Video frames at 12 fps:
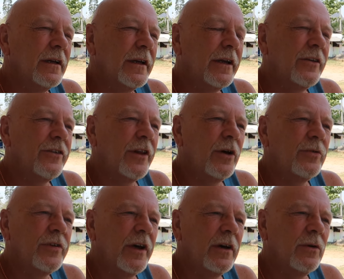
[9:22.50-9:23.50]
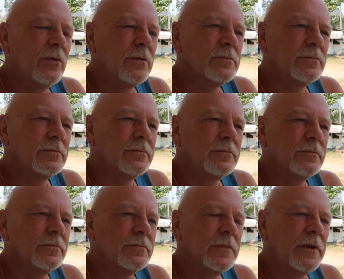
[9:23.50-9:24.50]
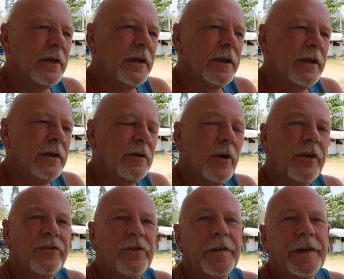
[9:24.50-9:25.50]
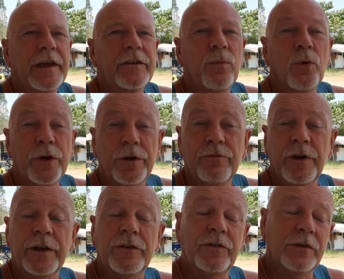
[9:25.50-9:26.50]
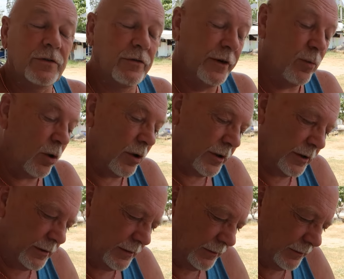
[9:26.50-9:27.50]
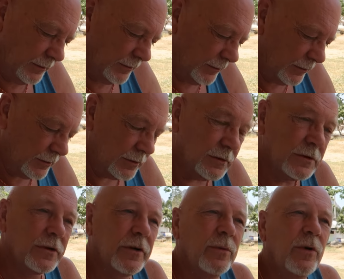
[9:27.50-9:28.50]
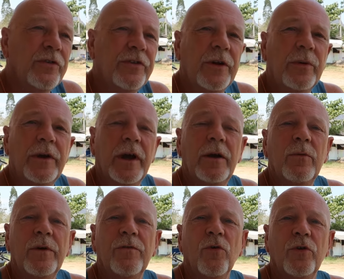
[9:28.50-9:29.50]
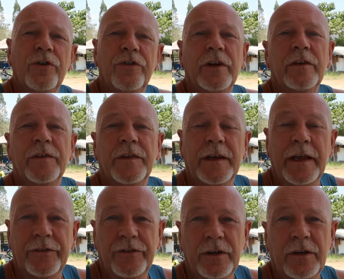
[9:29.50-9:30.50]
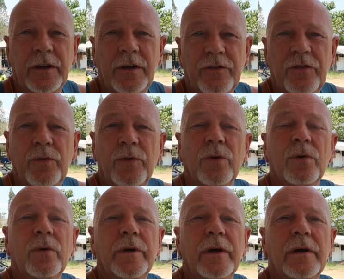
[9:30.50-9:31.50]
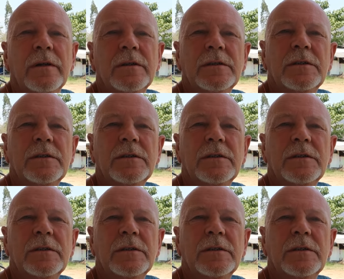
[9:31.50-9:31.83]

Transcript: Getting into the hotel, he waits till the next morning, rings Greewalk. Greewalk says, okay, we've already delivered the letter to your lawyer.